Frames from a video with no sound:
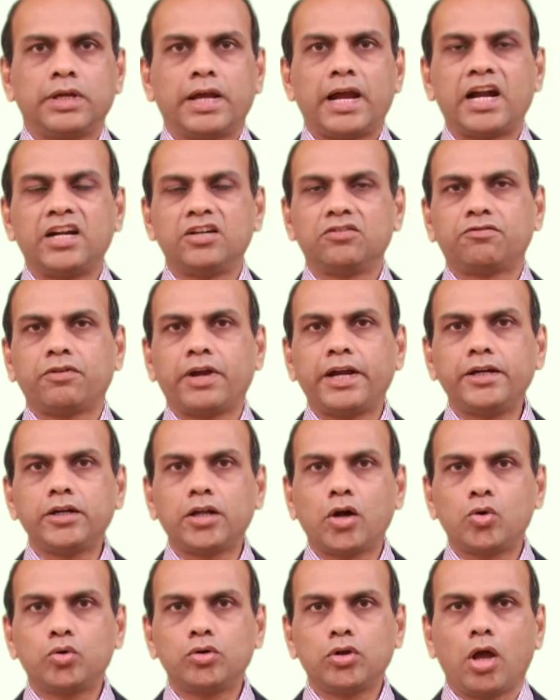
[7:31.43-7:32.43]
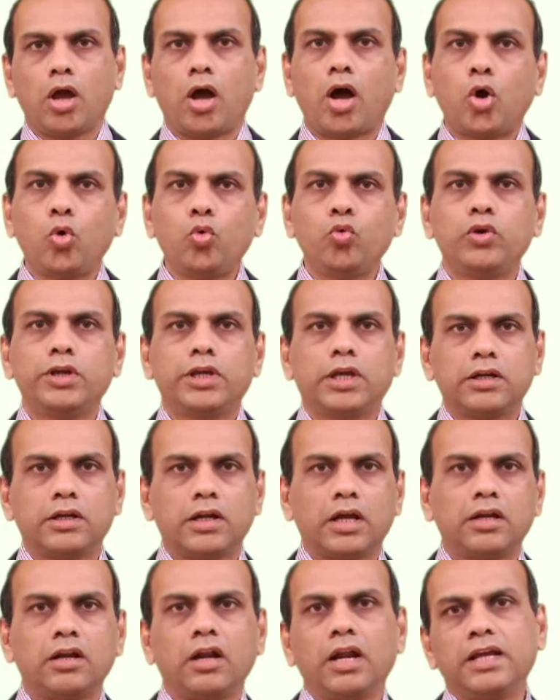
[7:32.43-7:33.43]
and find out how we can
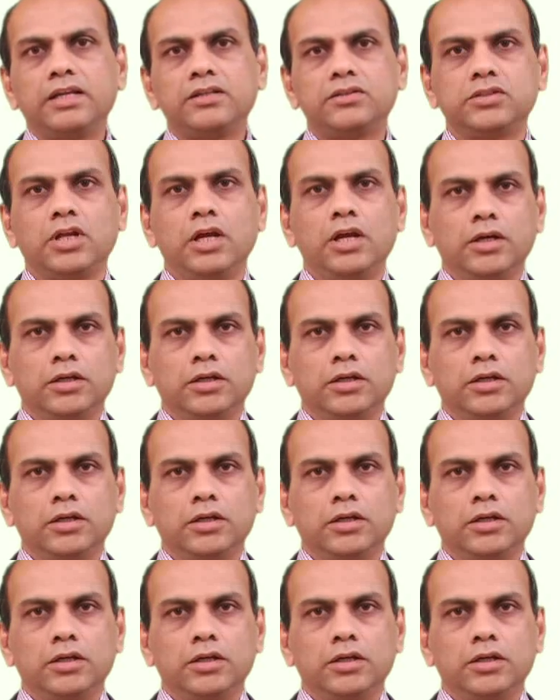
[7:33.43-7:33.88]
analyze